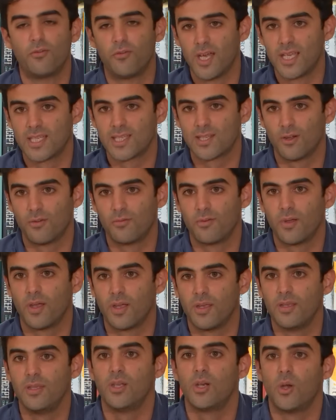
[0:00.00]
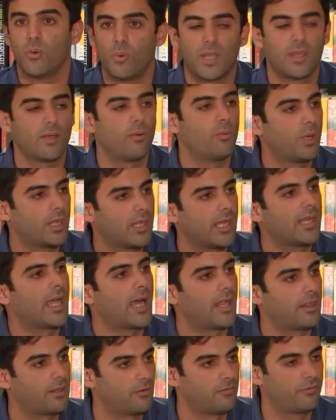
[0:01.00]
The first of, you know, where they
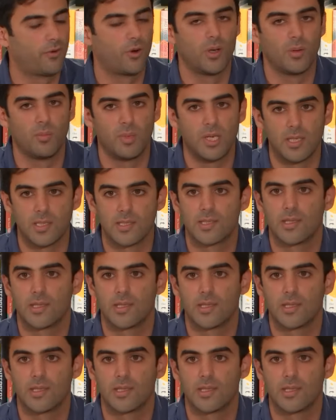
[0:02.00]
gather foreign